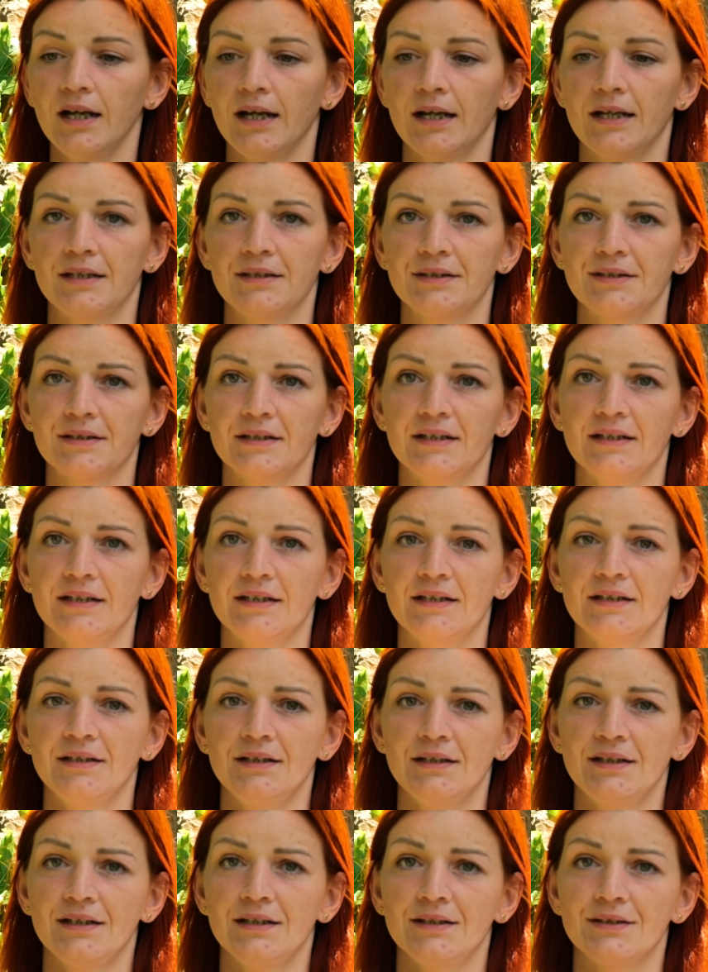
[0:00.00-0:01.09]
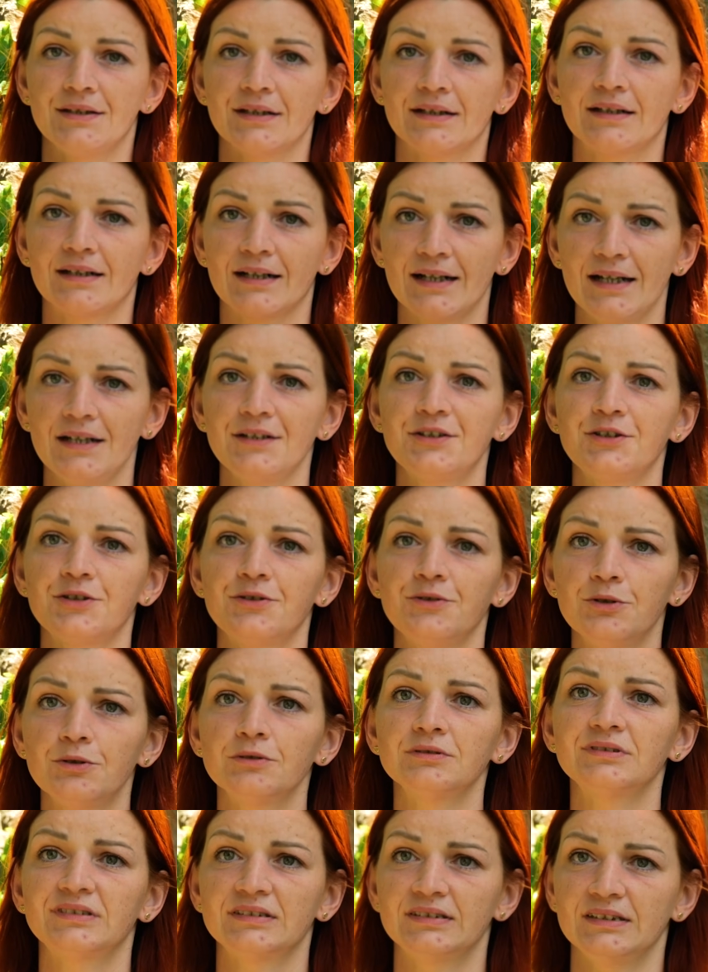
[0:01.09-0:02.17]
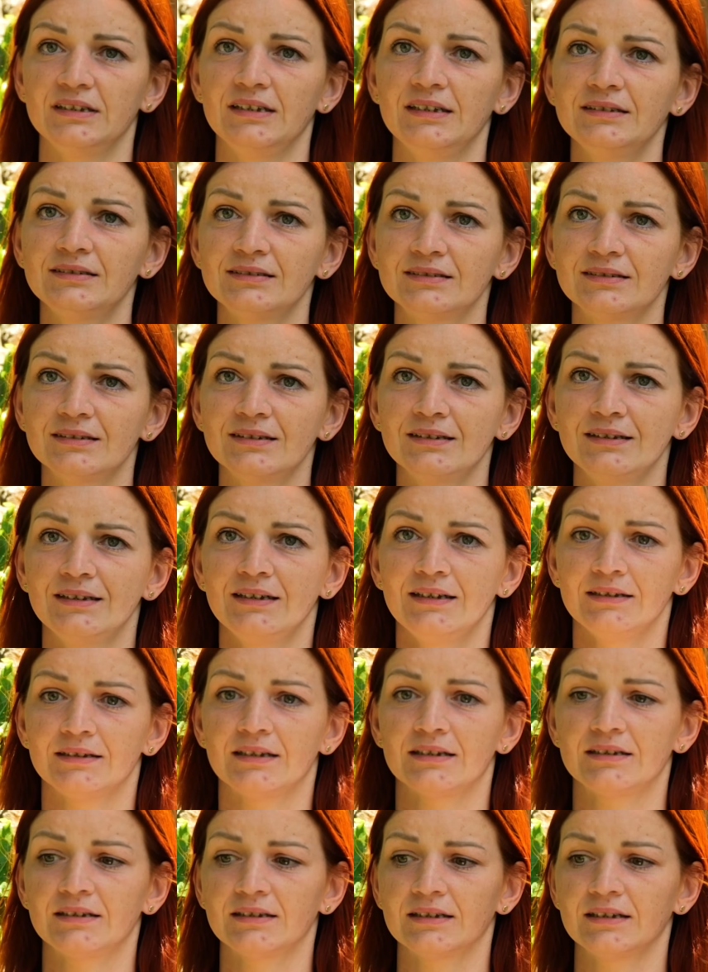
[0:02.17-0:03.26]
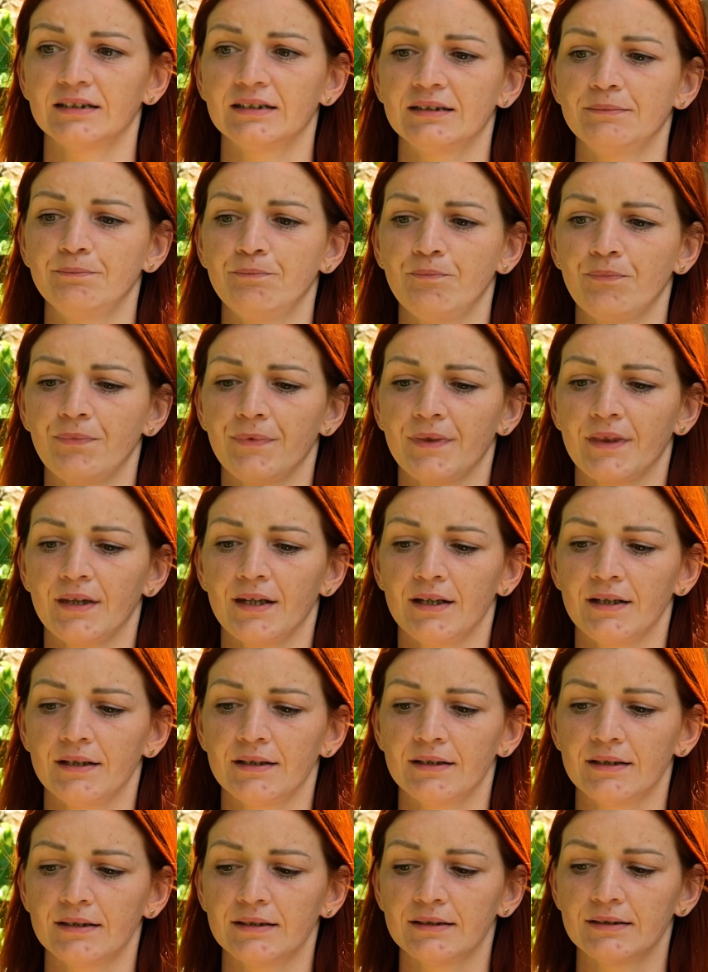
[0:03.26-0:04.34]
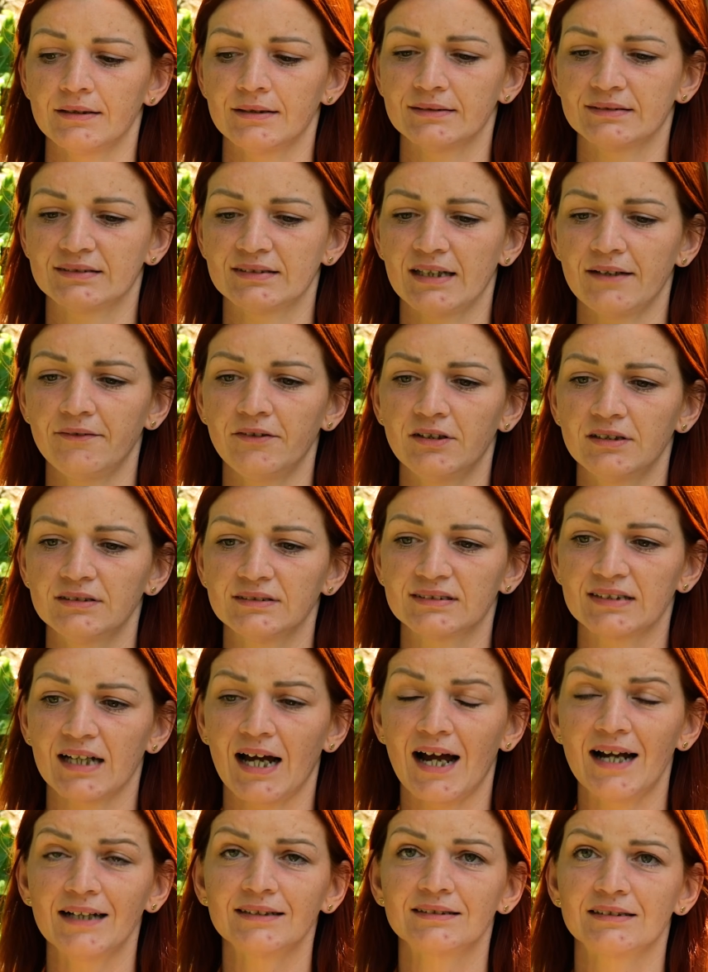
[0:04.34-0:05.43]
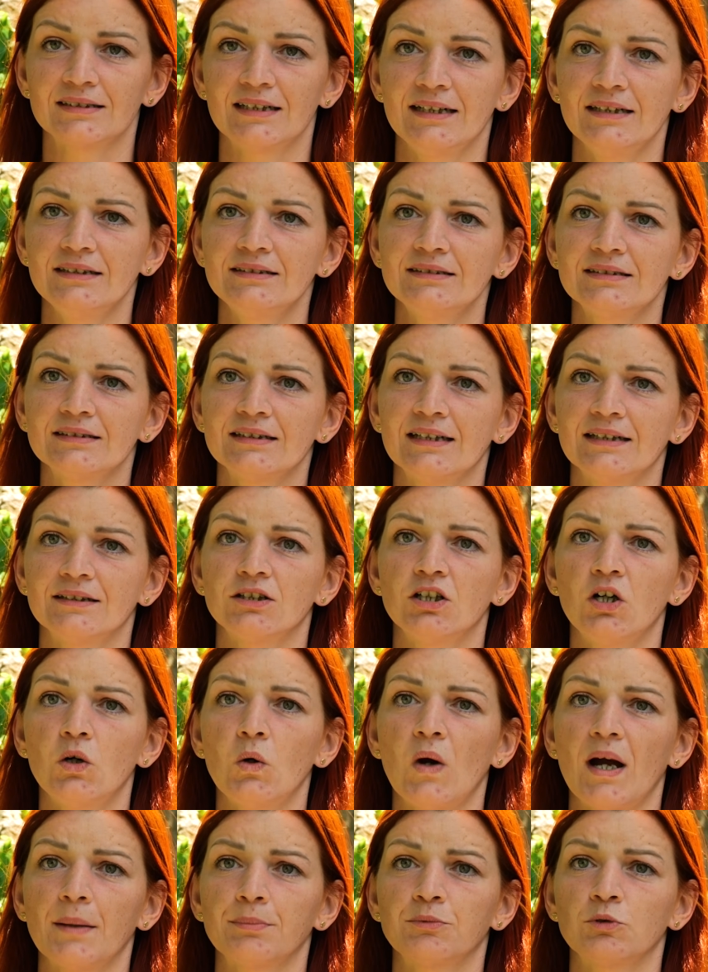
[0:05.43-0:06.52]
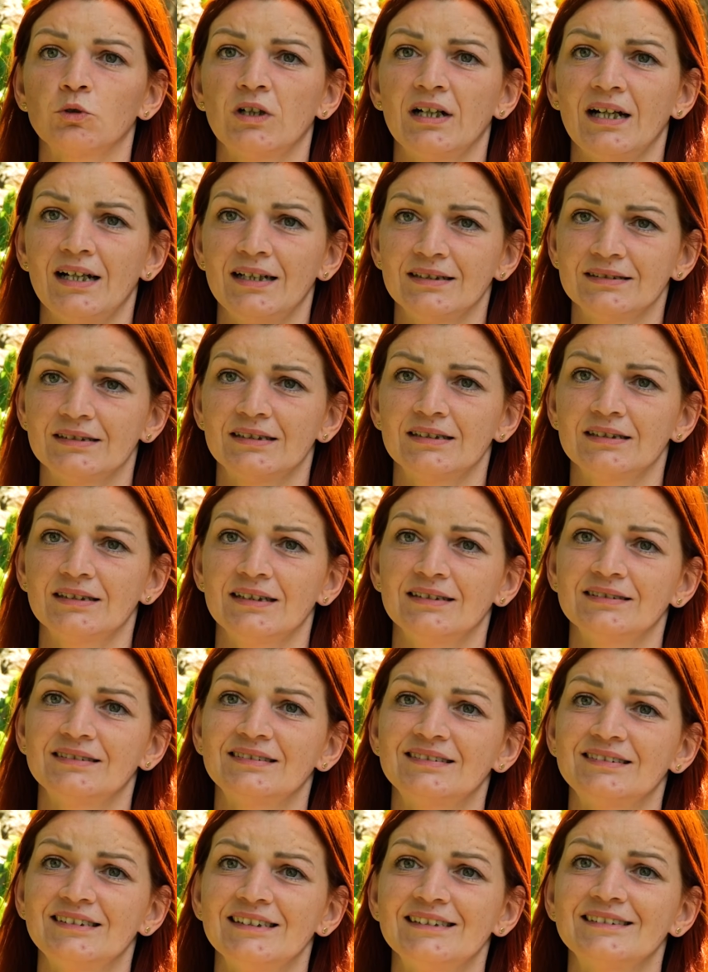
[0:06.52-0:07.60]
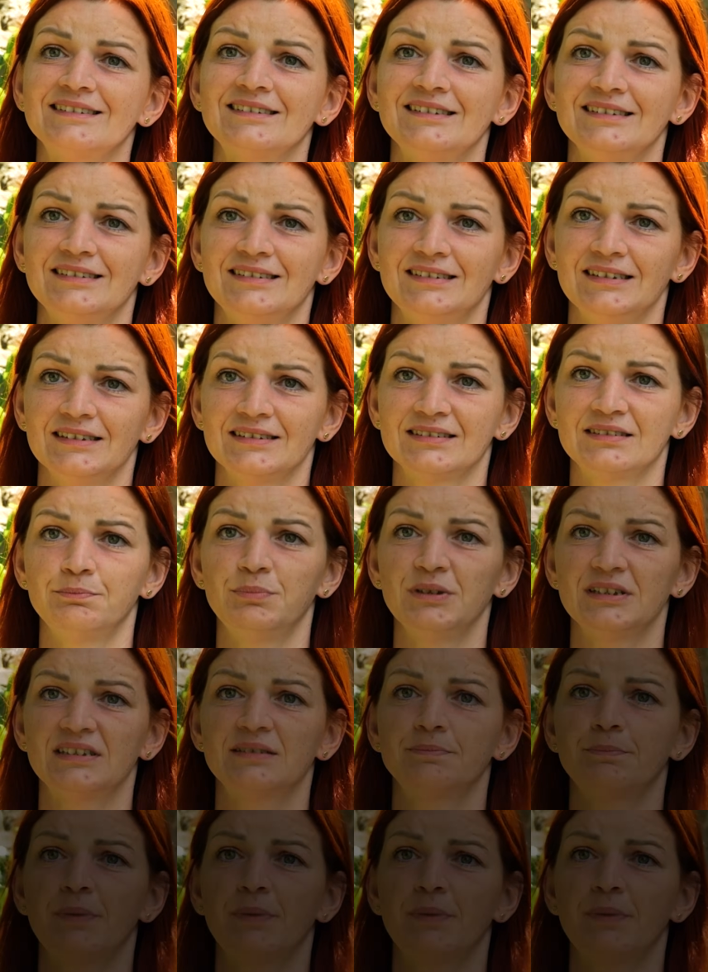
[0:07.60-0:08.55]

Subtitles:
and the great news is that Severin's heart rate can go up to 166 beats